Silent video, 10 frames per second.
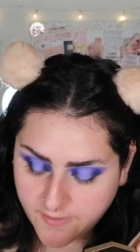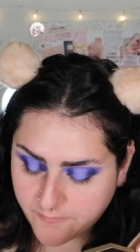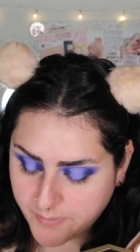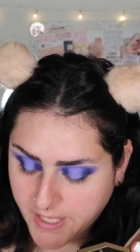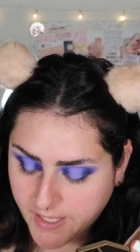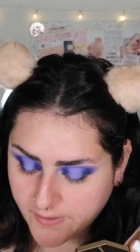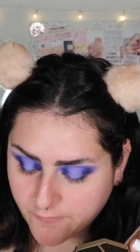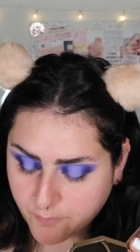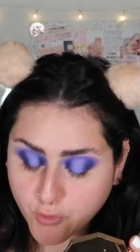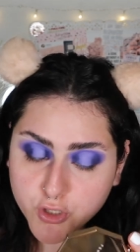FBI
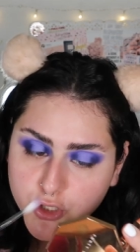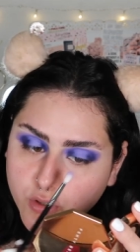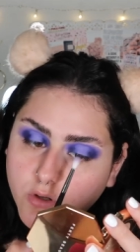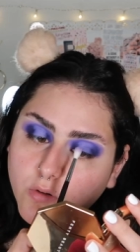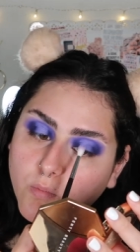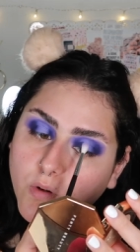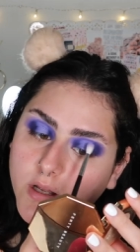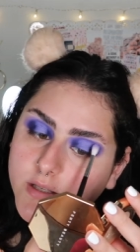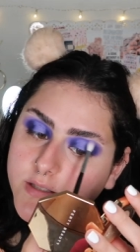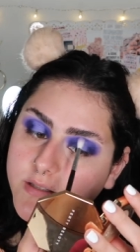of Portugal
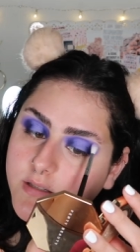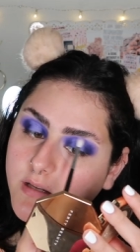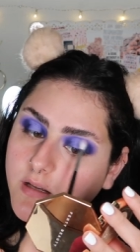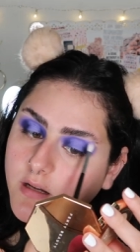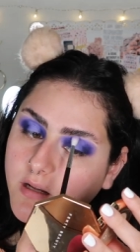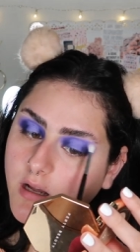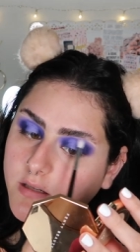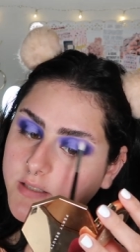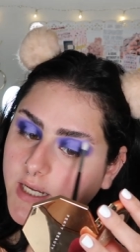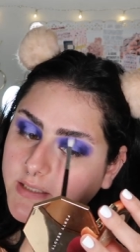was
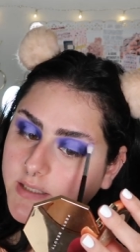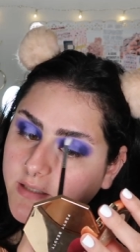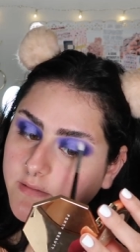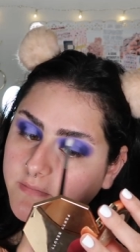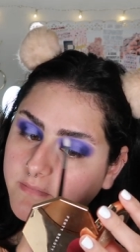contacted.